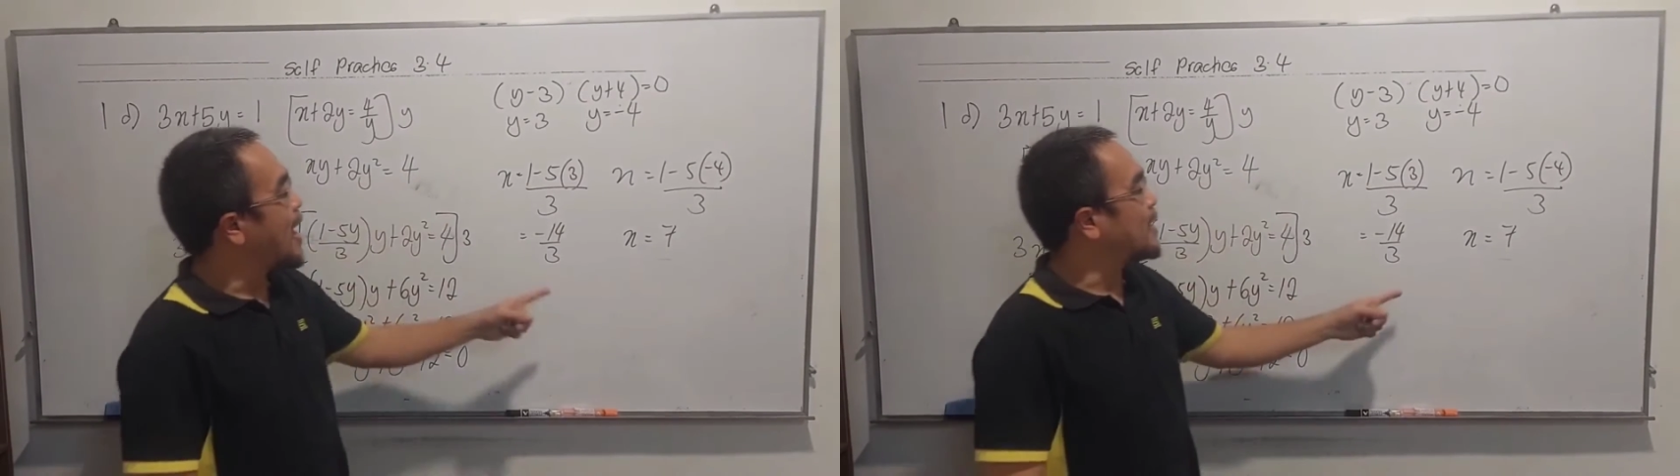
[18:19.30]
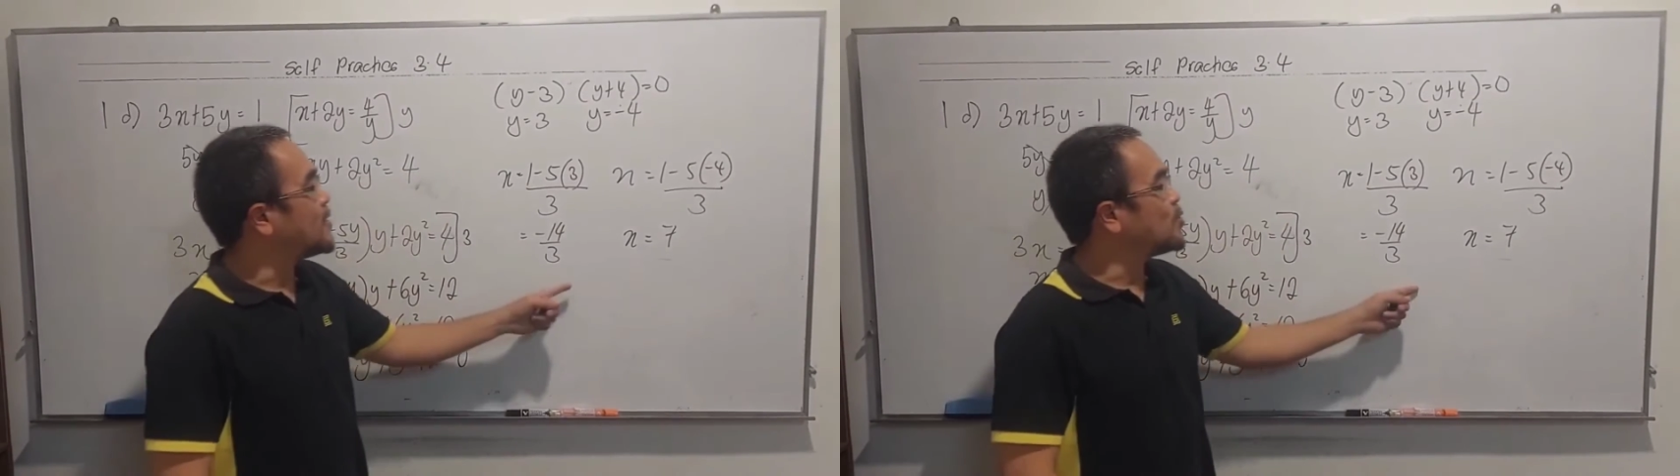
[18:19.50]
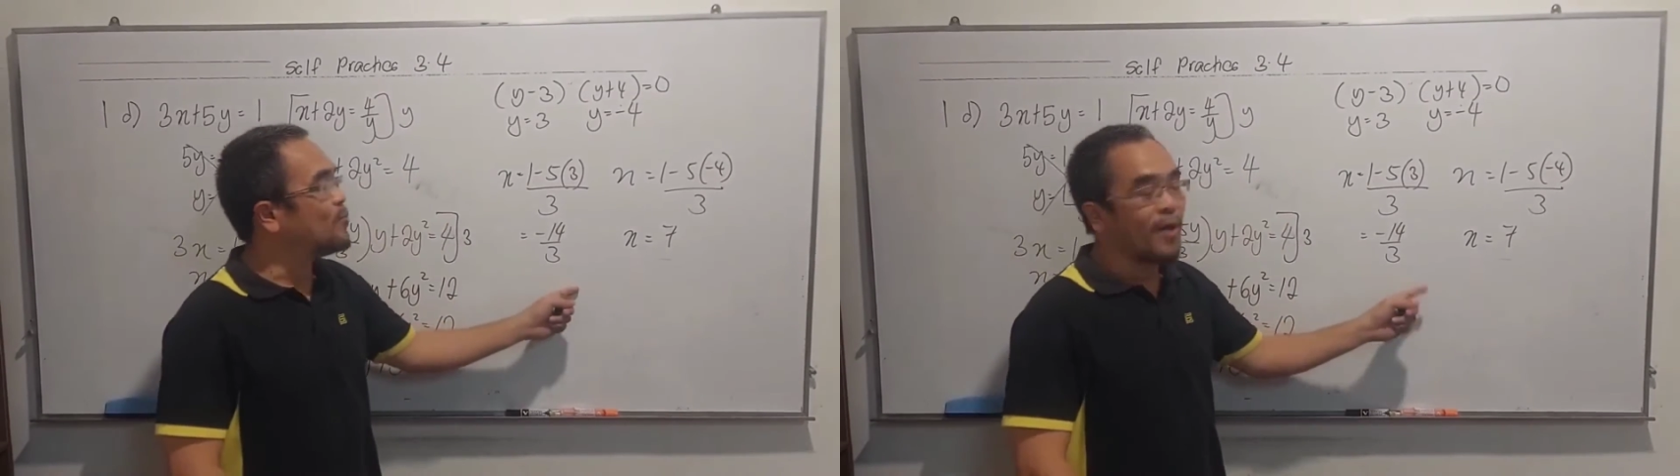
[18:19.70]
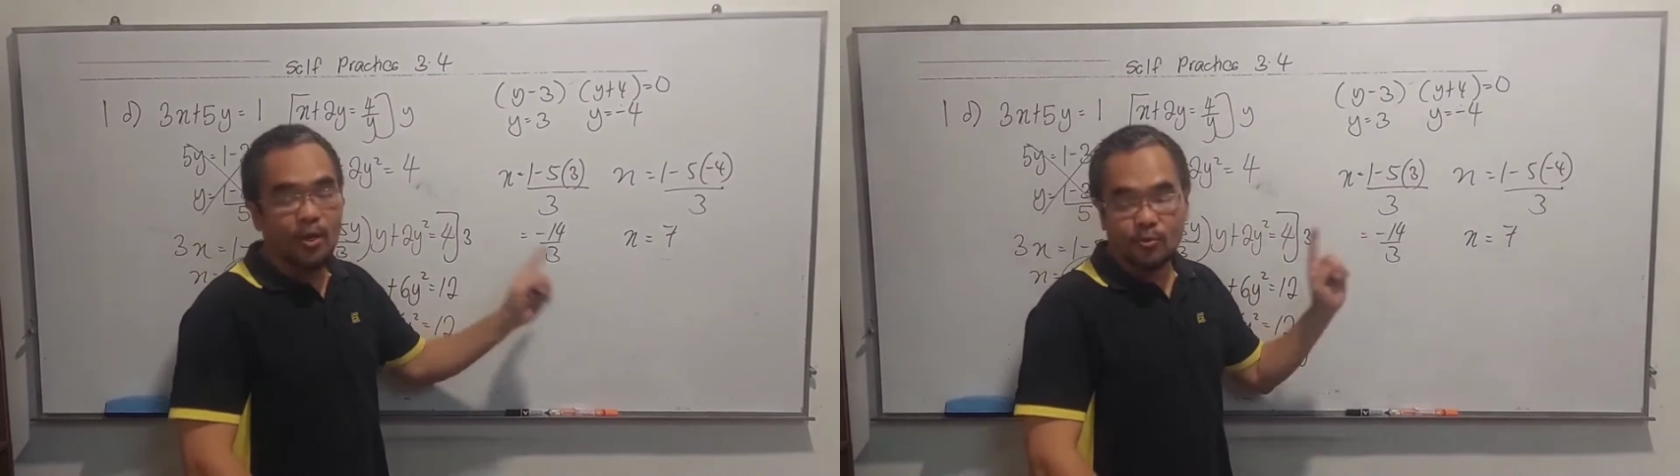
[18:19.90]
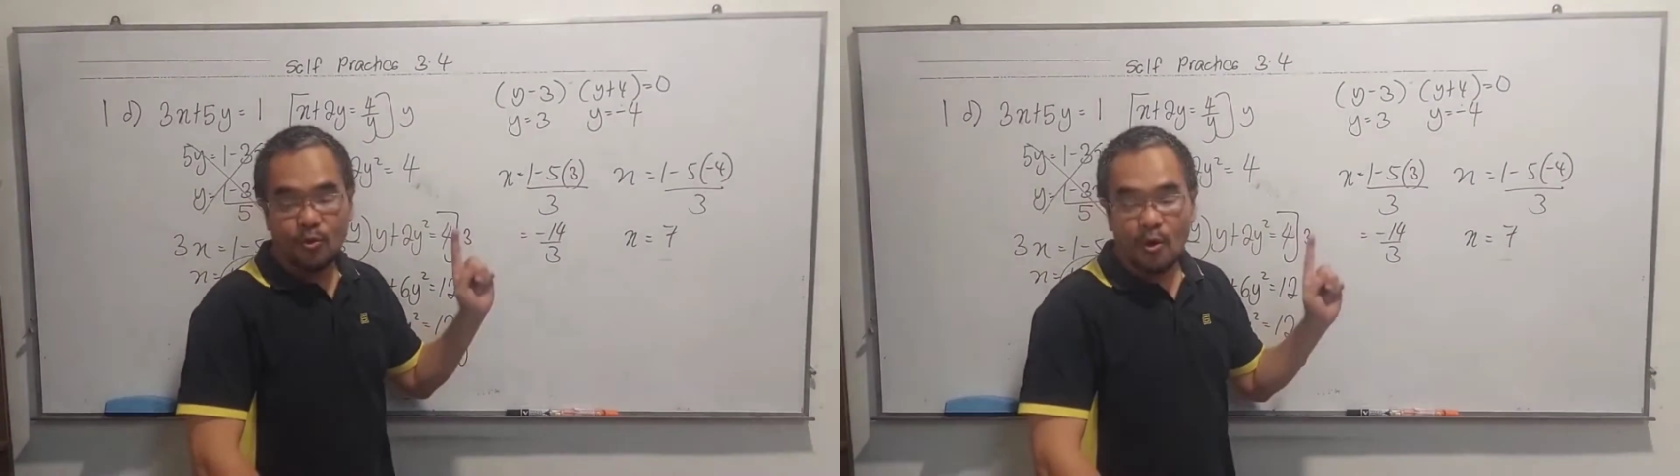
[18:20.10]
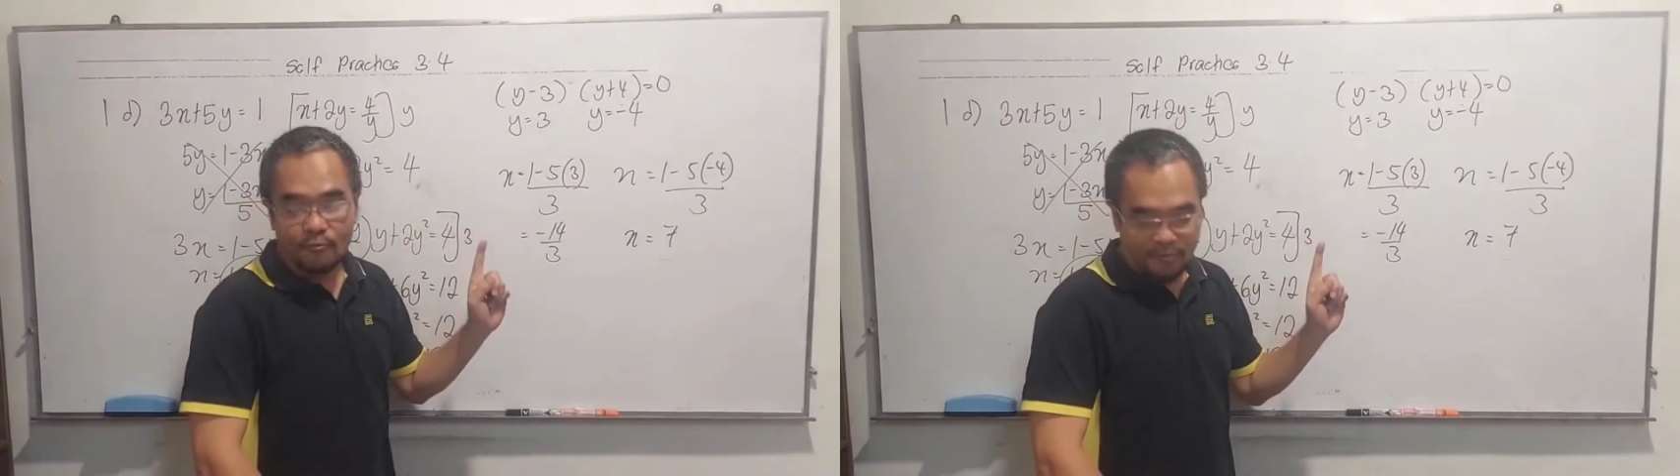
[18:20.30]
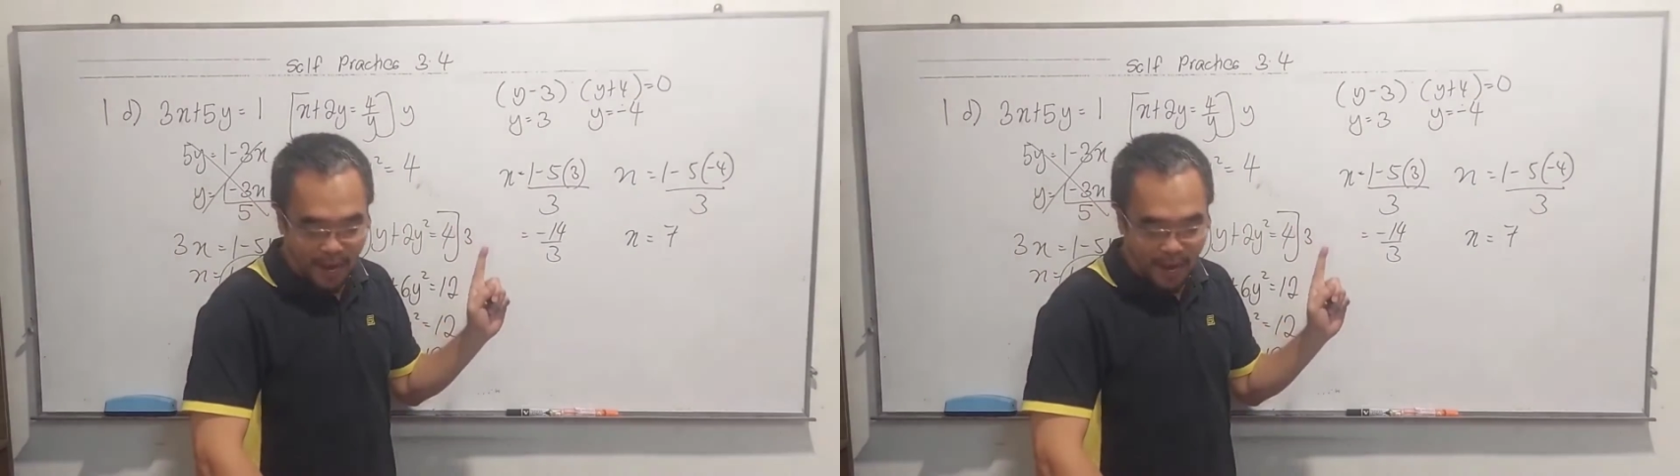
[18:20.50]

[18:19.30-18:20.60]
and two values of